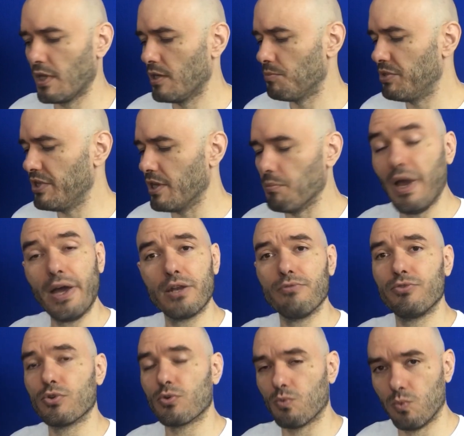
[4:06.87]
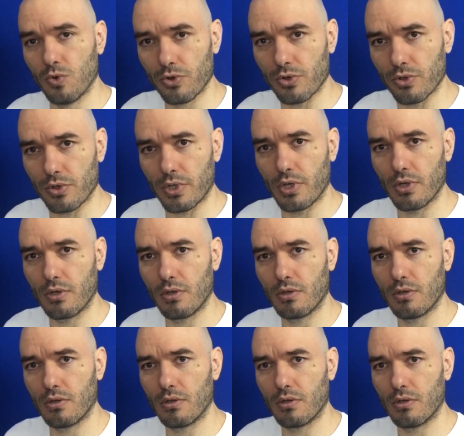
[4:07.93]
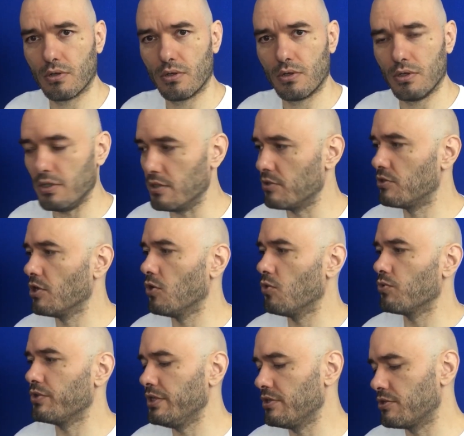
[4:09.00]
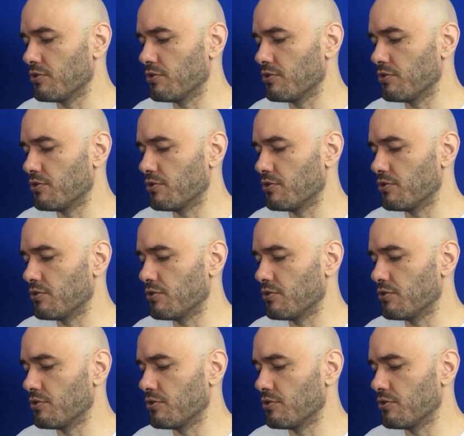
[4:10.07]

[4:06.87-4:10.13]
Be a man of your word. You don't need